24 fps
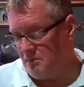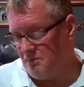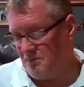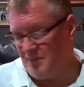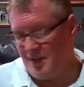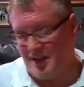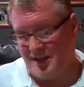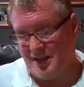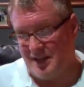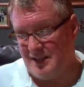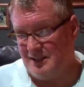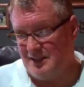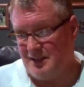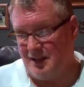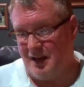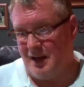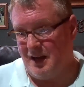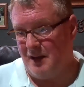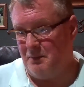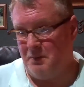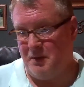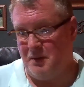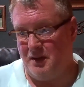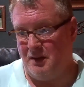Like I said, I
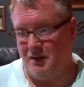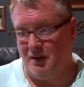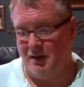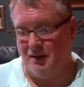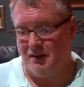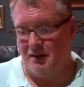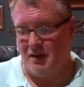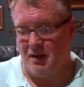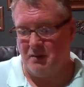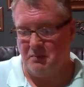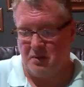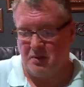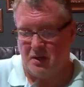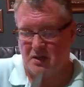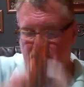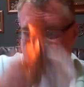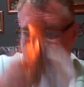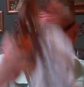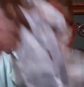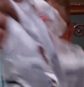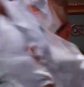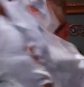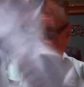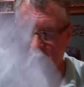paid like $9 for
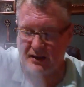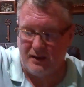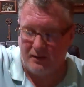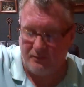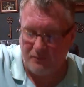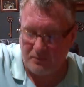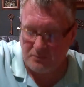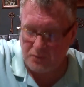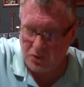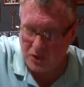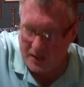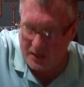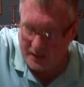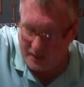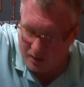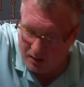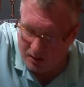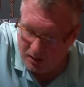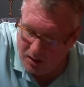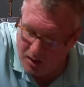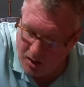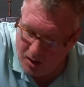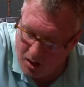mine. It came from China.